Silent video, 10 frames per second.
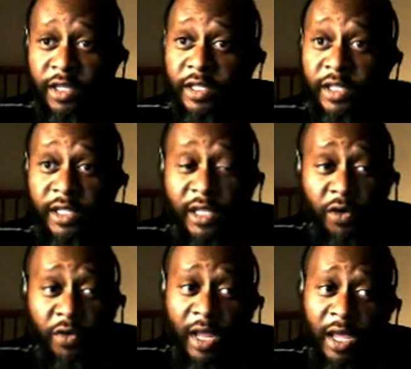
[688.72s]
gonna do is
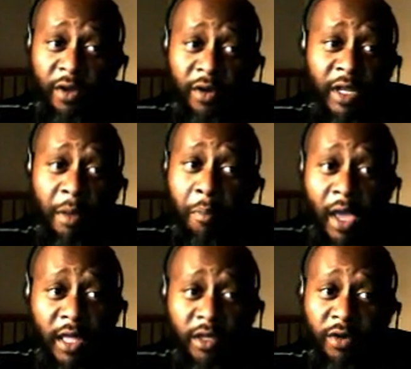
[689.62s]
get out the next
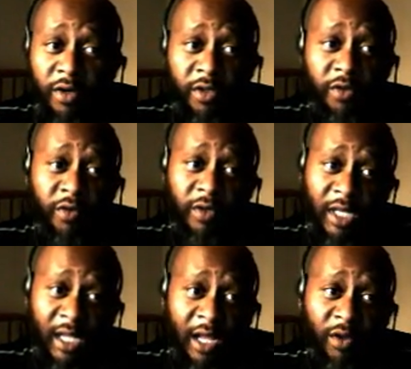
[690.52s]
day.
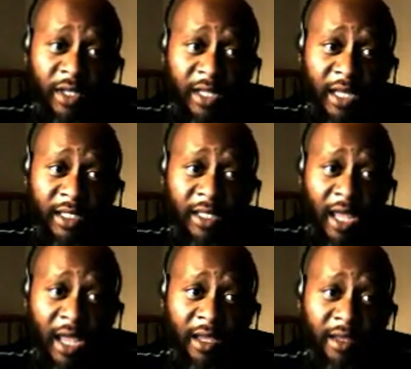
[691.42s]
You know what I'm
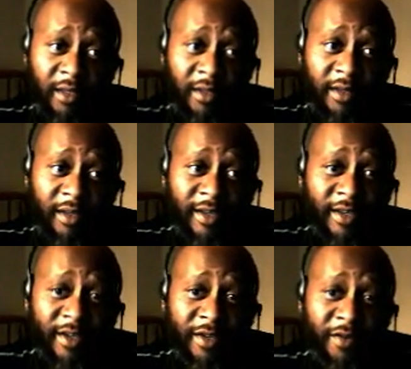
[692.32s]
saying? You're
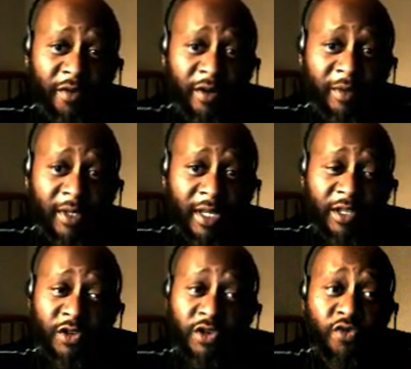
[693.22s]
not going home tonight.
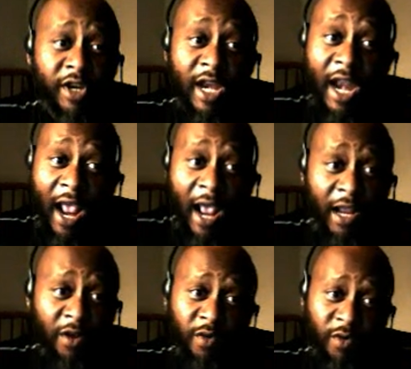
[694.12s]

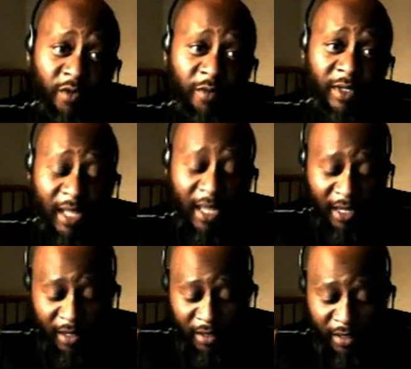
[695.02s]
So
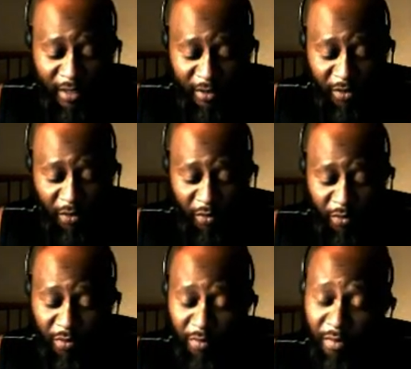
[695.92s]

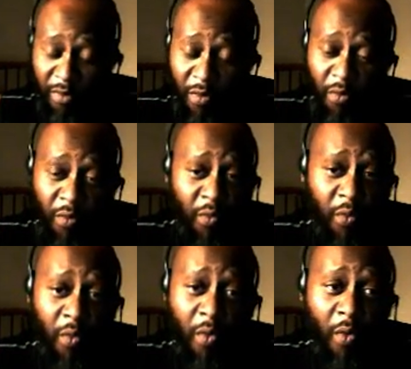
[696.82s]
why not
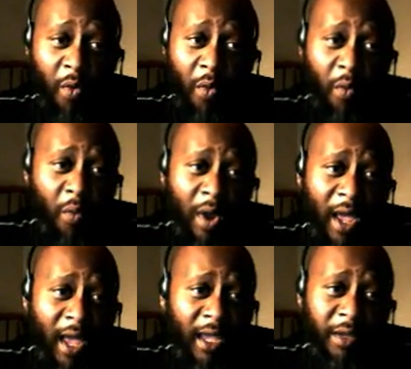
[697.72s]
just
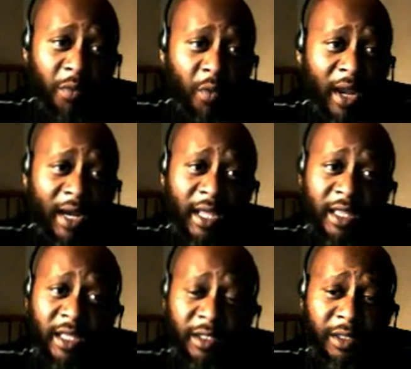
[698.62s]
wait it out? Get
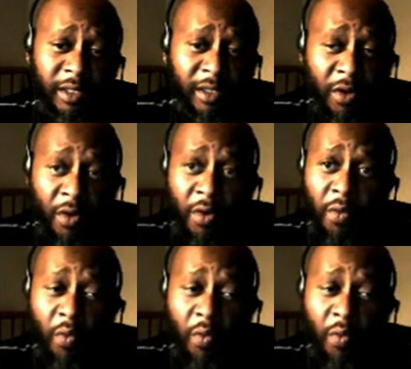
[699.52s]
your lawyer,